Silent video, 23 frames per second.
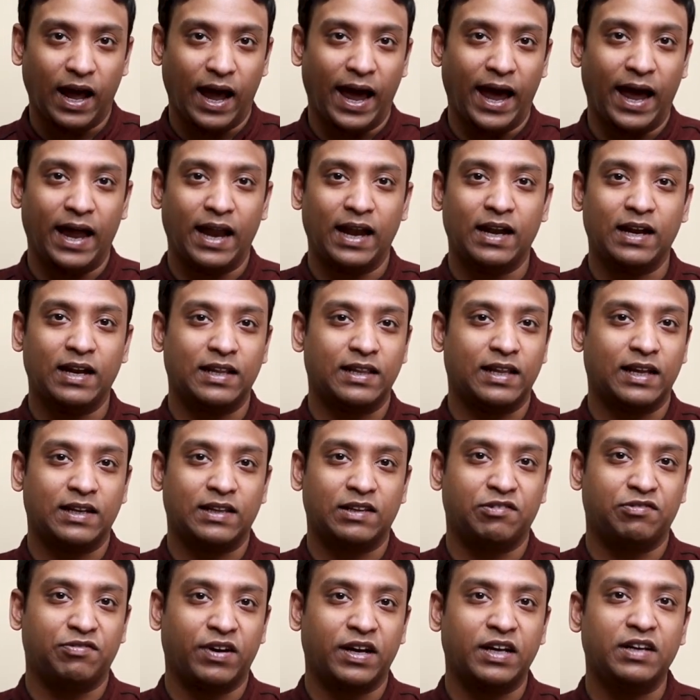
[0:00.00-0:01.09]
and that
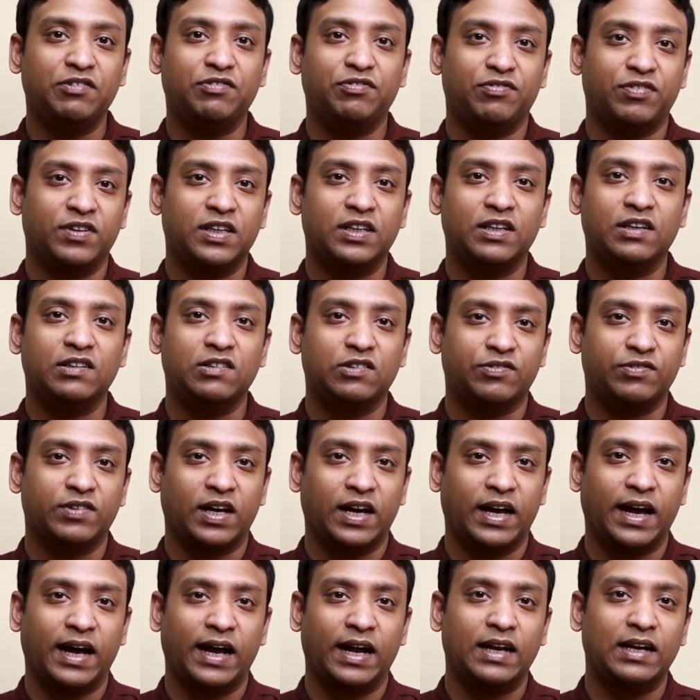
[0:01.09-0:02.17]
the 5 fingers of the
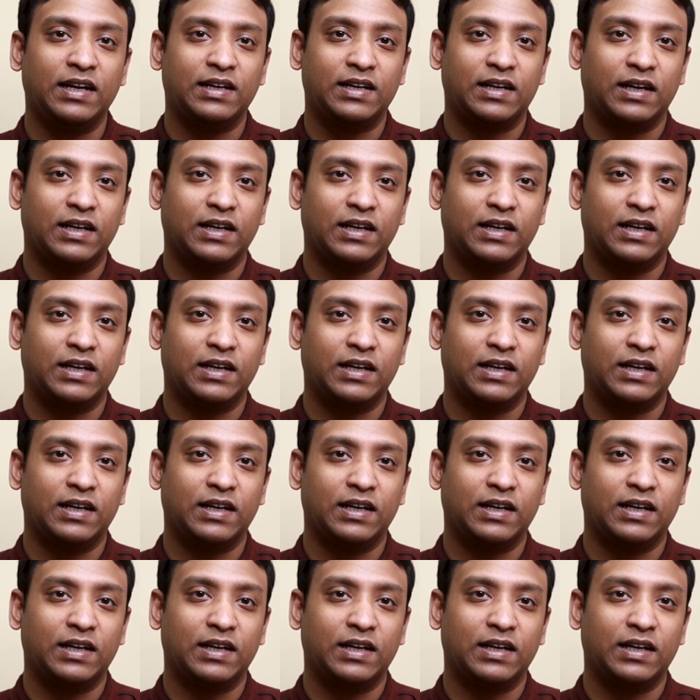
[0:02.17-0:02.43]
hand